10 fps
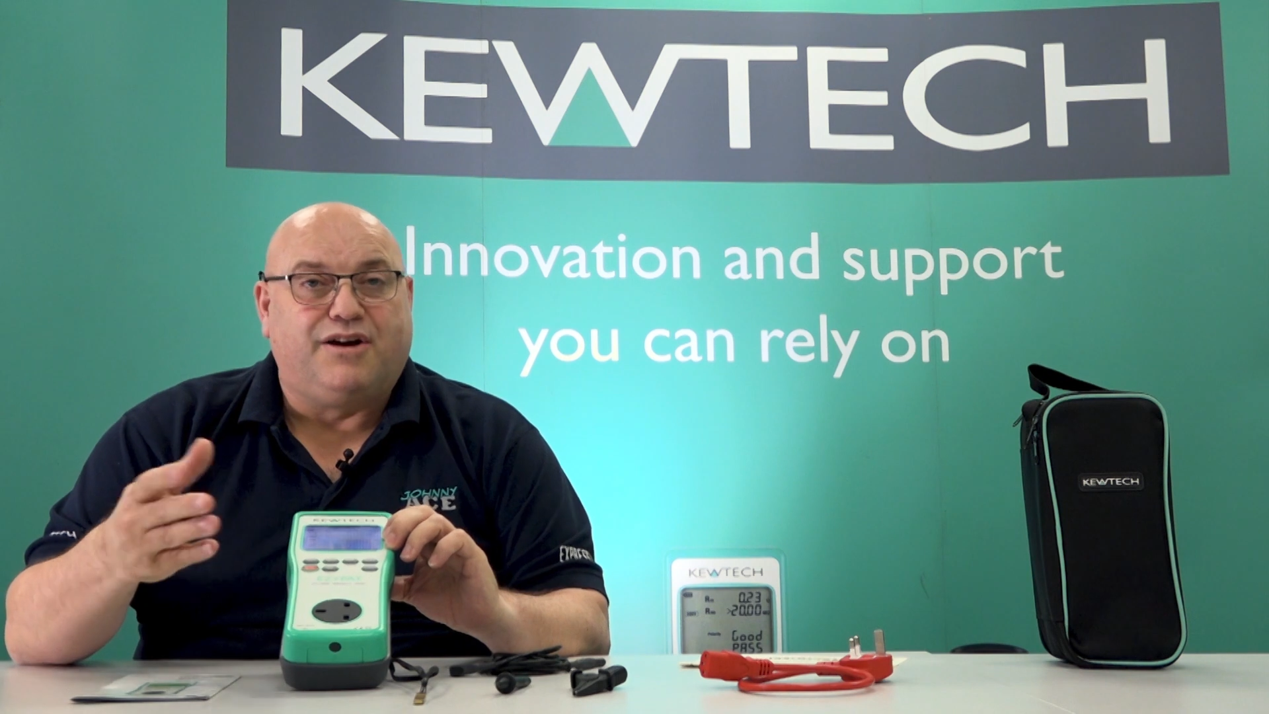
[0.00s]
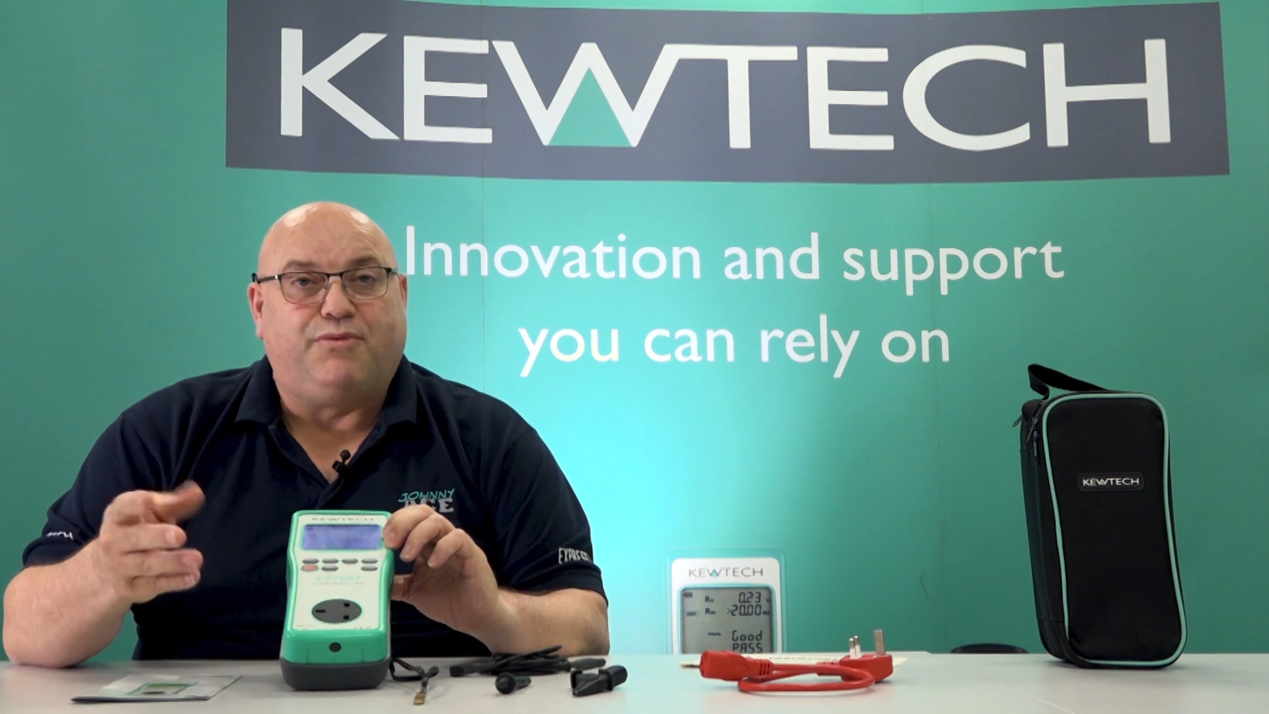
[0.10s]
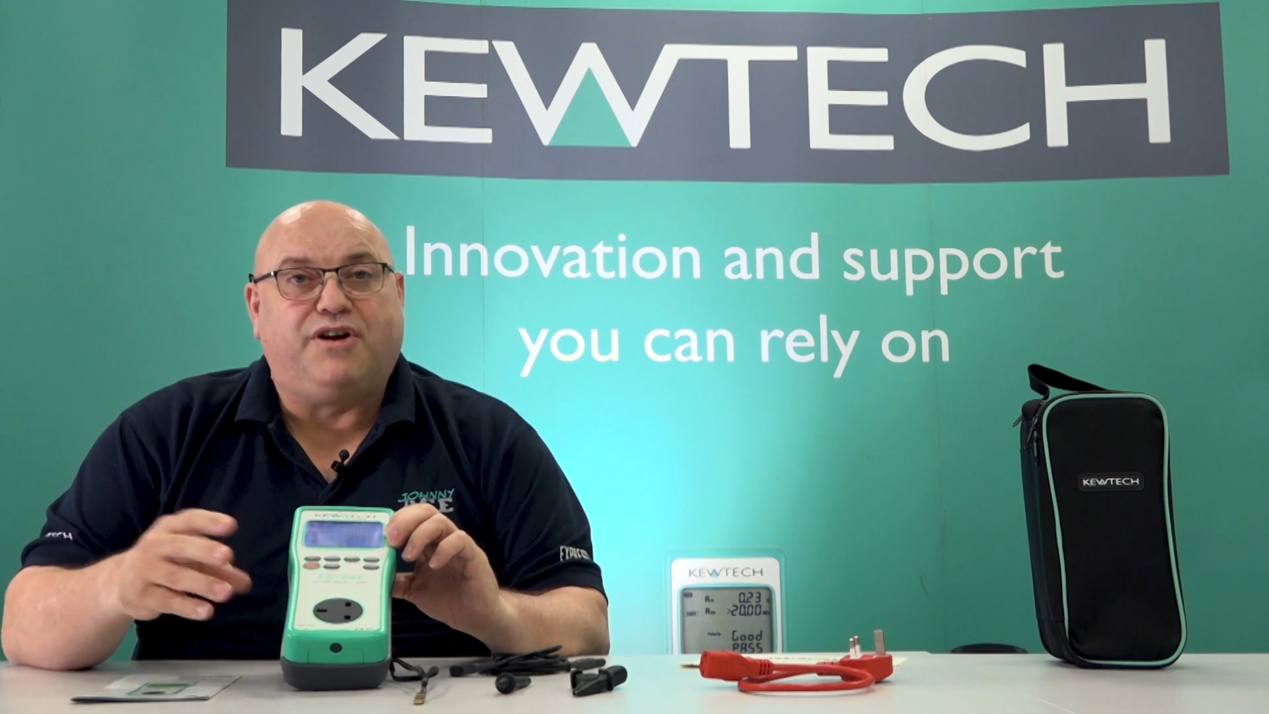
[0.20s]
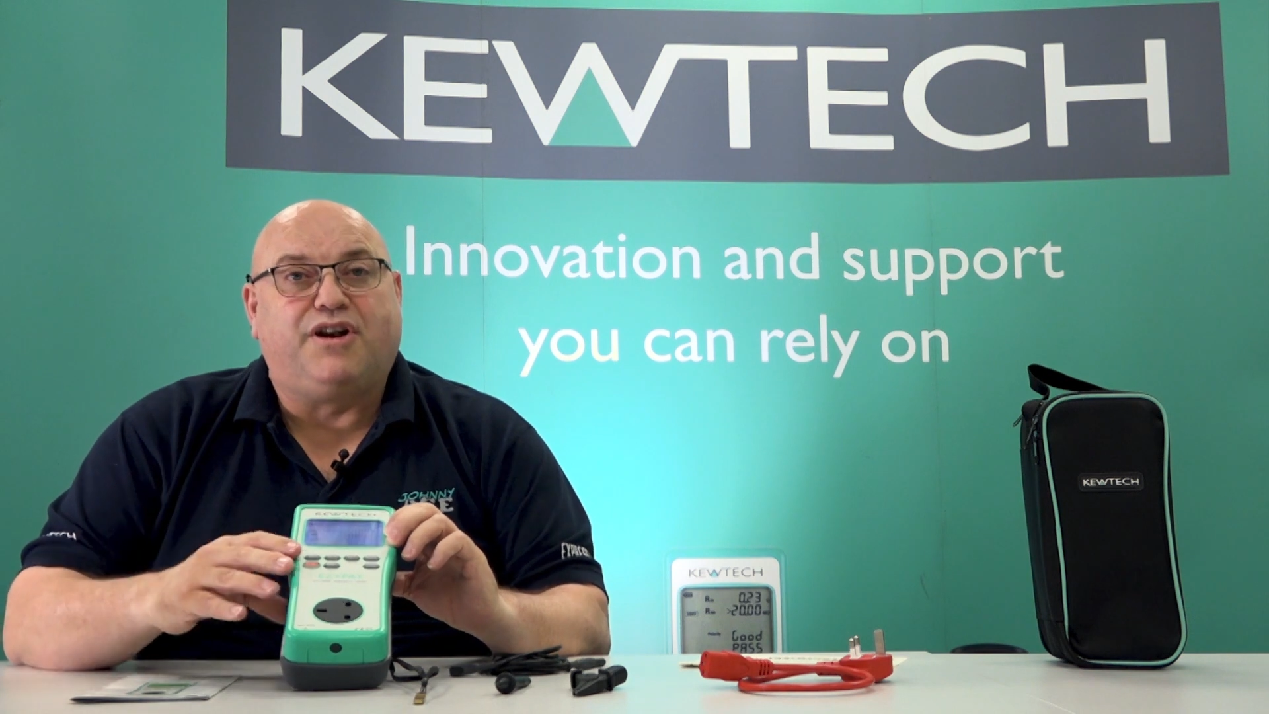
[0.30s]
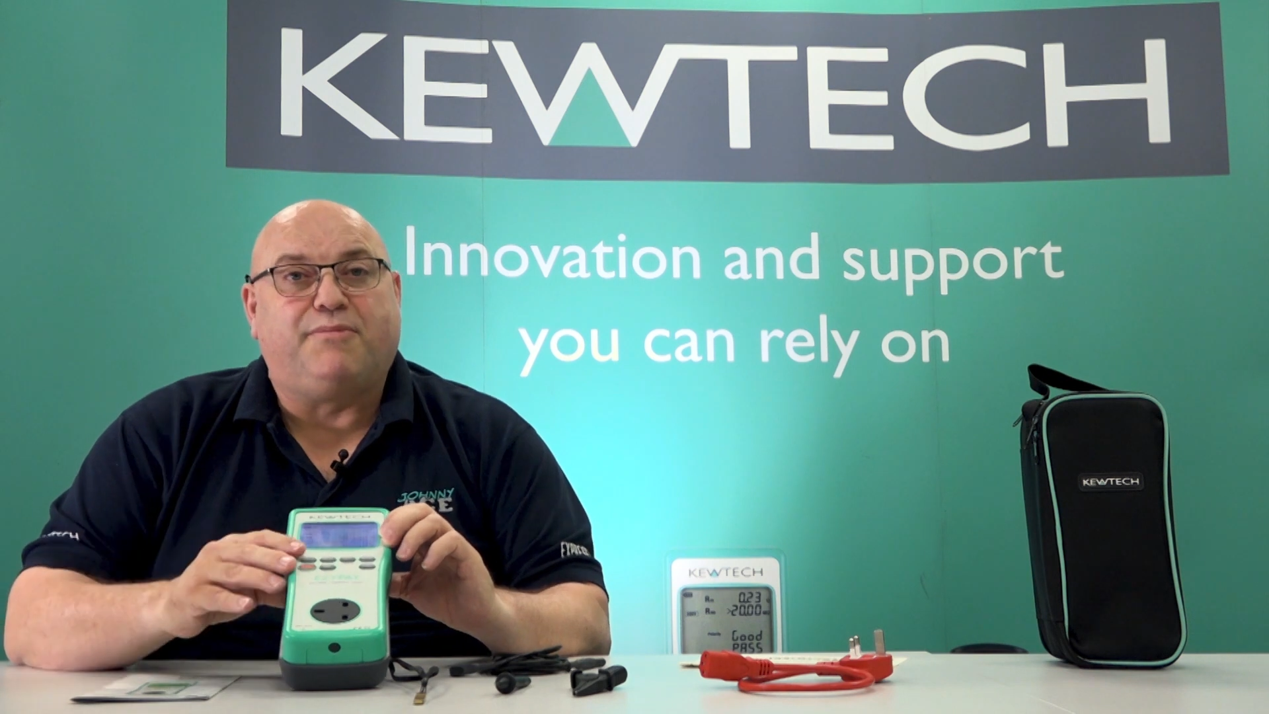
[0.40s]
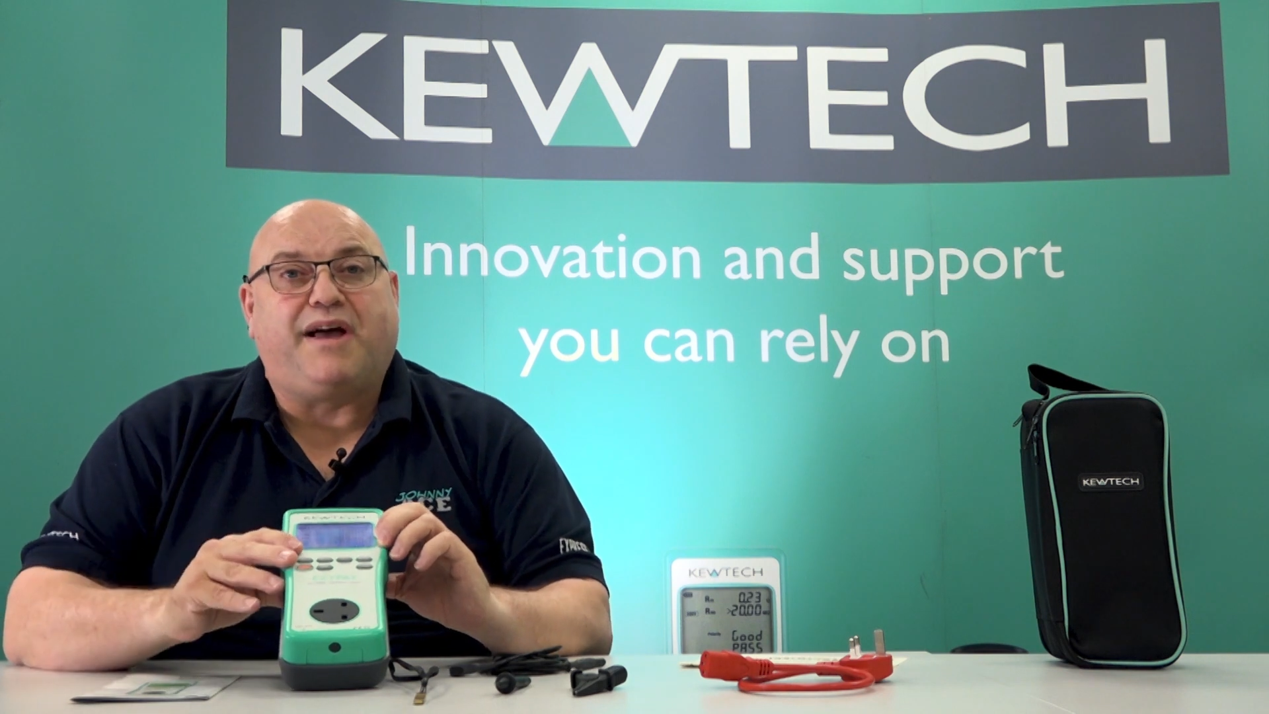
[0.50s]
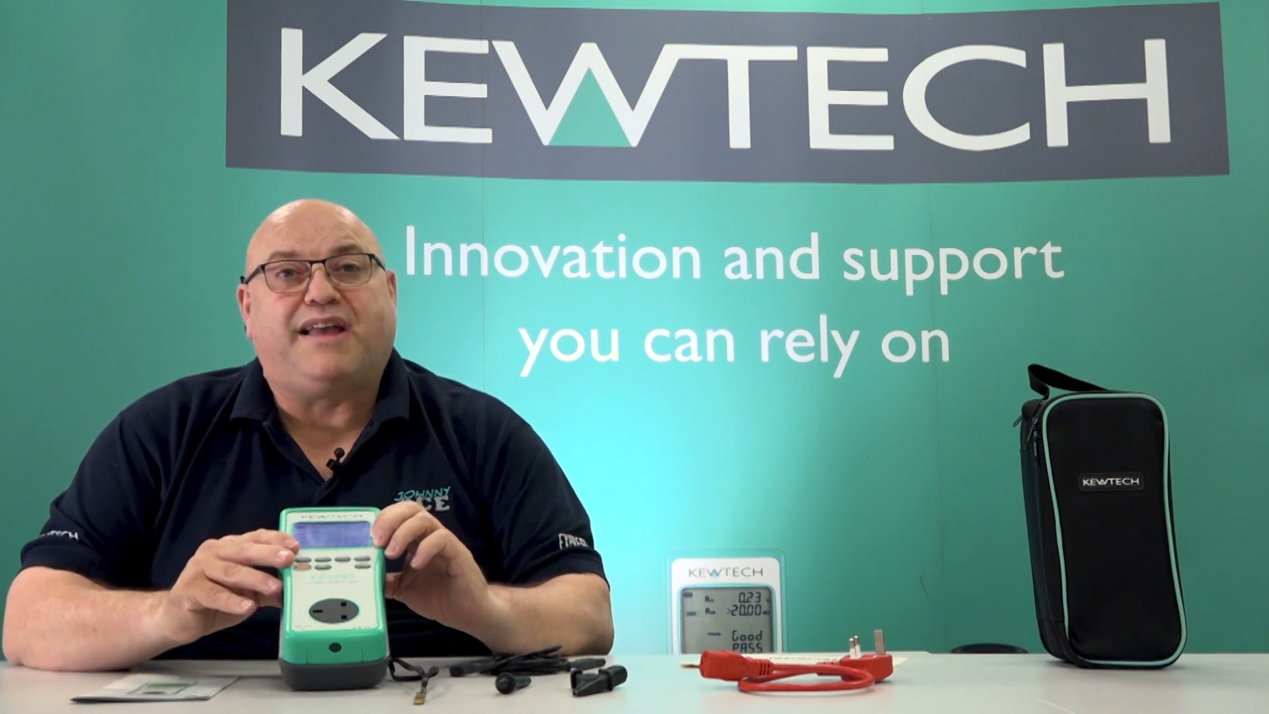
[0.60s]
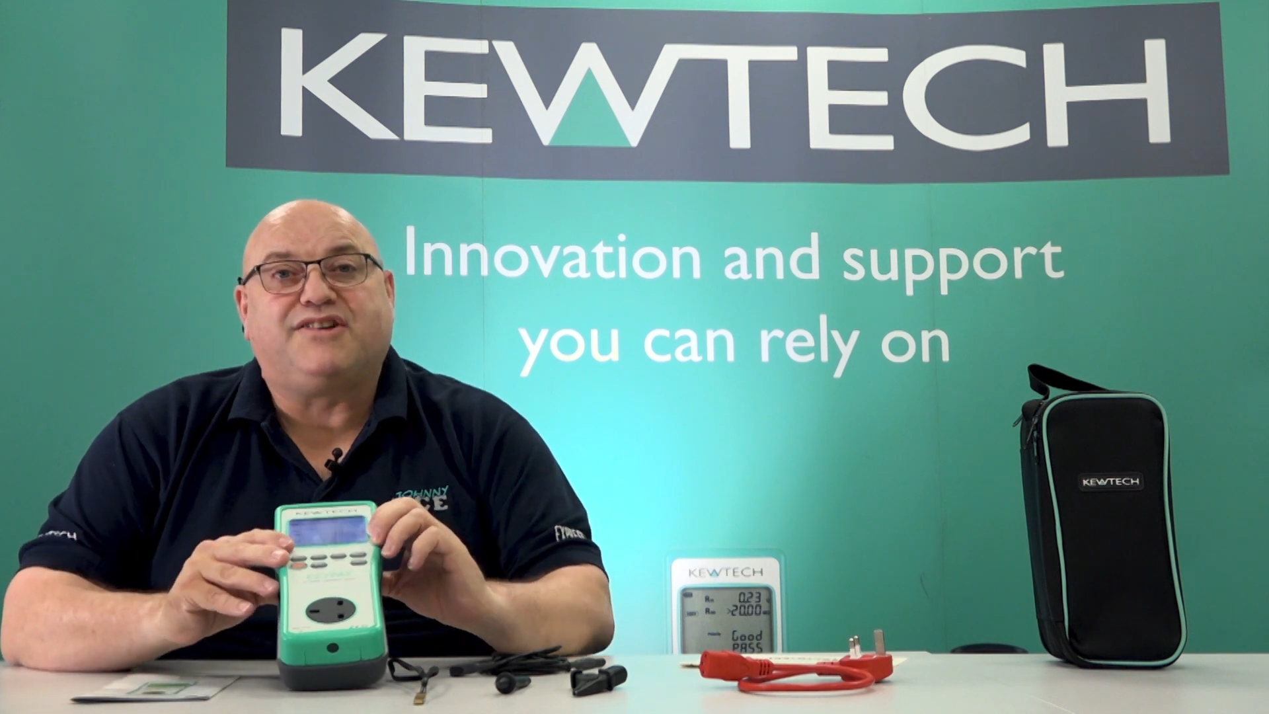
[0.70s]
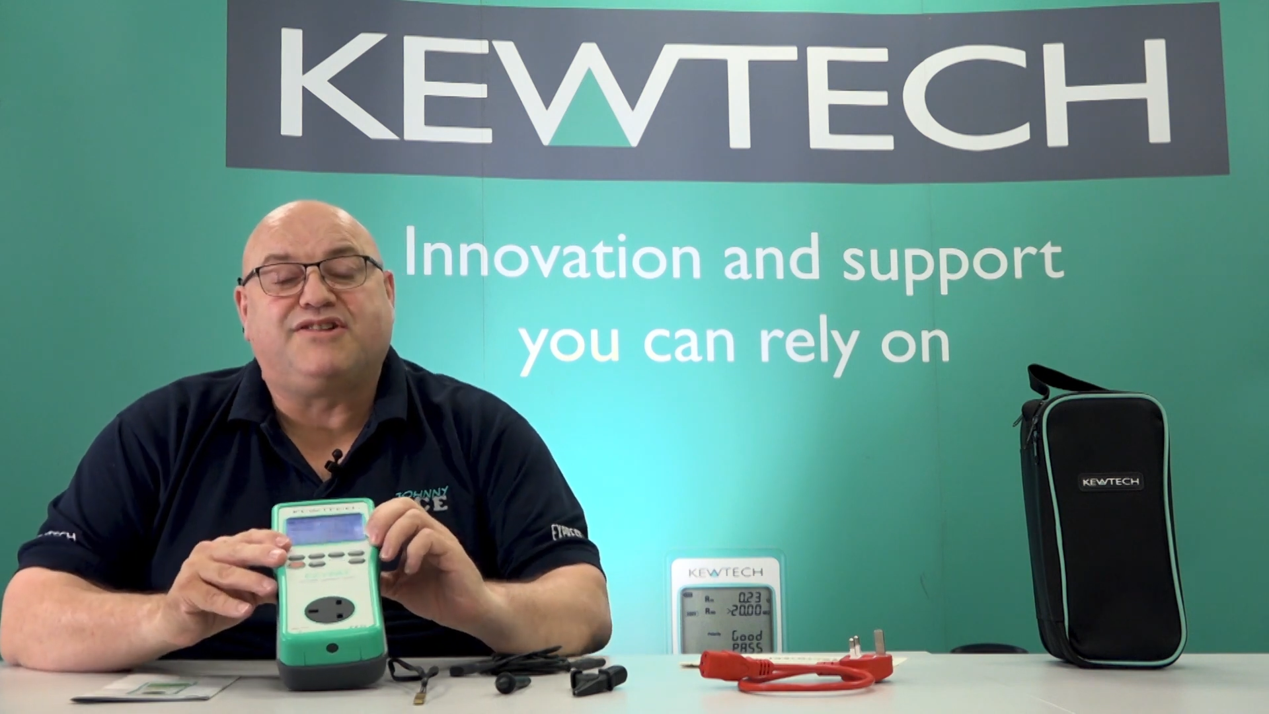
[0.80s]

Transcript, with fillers: we're going to make